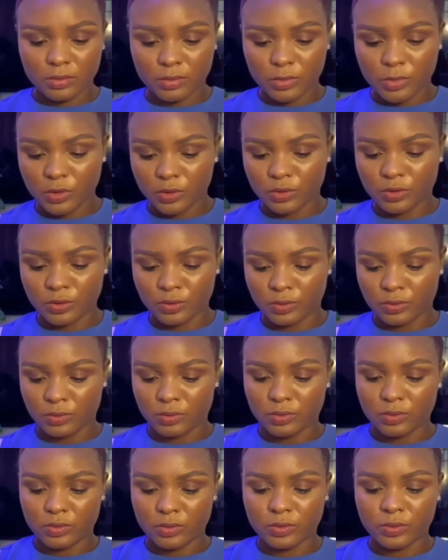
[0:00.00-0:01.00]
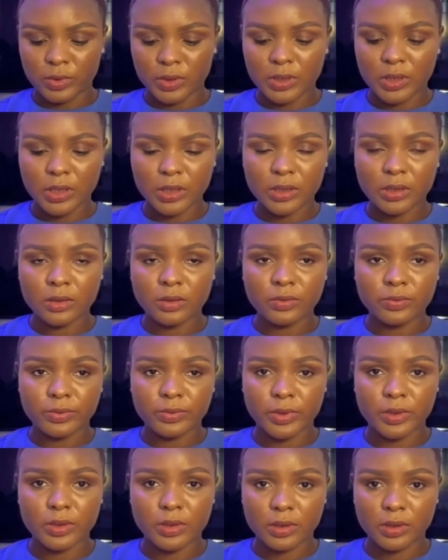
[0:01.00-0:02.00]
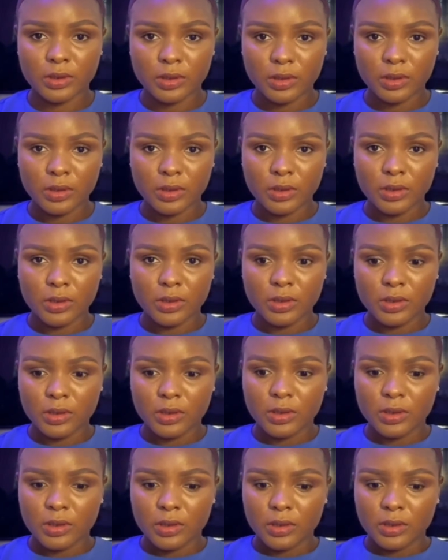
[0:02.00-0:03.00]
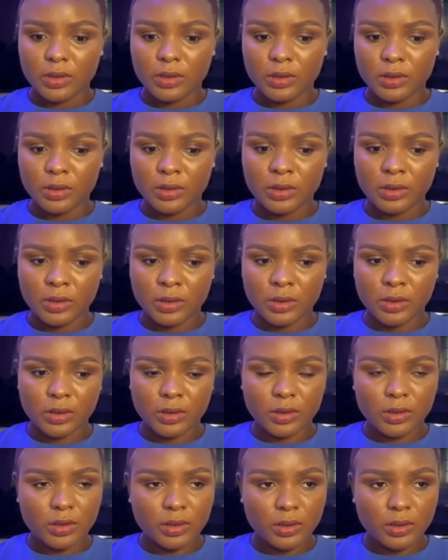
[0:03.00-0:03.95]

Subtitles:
So we're starting with this.